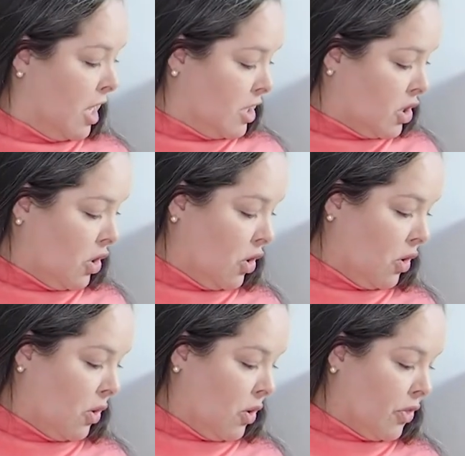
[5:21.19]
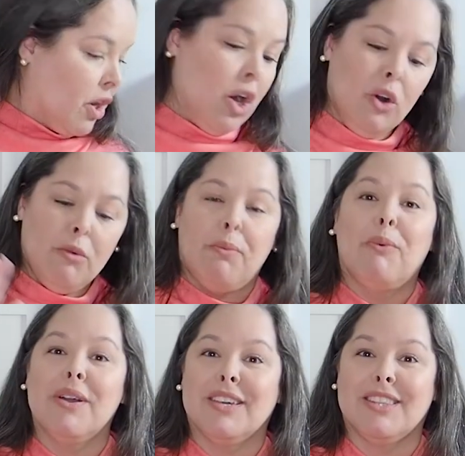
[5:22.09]
So the hope
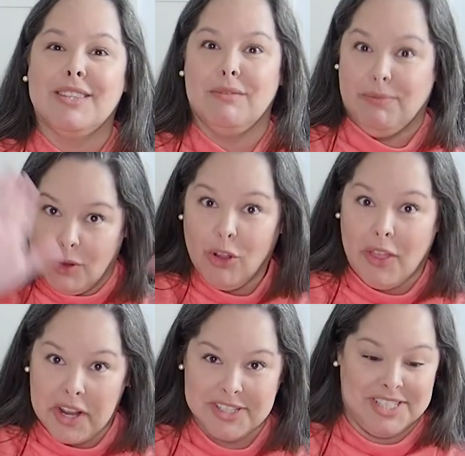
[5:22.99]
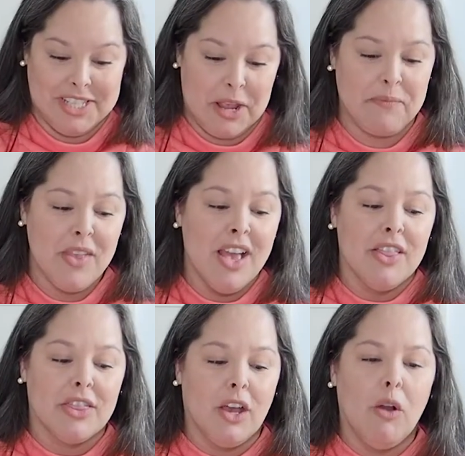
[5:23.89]
with, all that is to say,
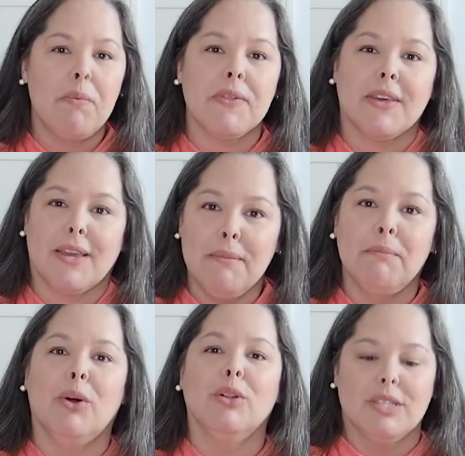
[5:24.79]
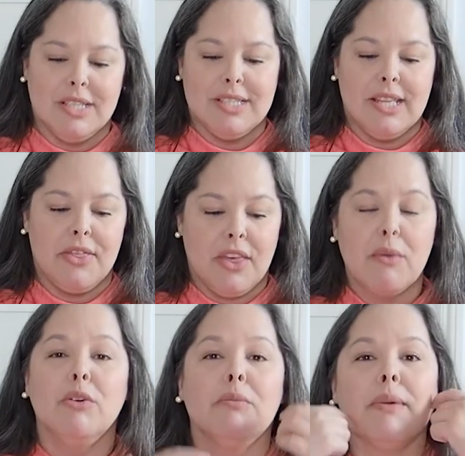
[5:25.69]
the hope with the gimbals is that they
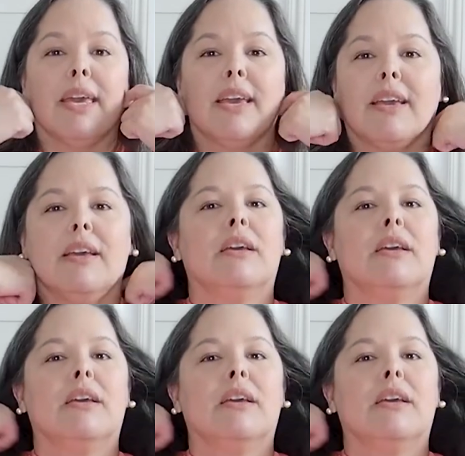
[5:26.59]
will make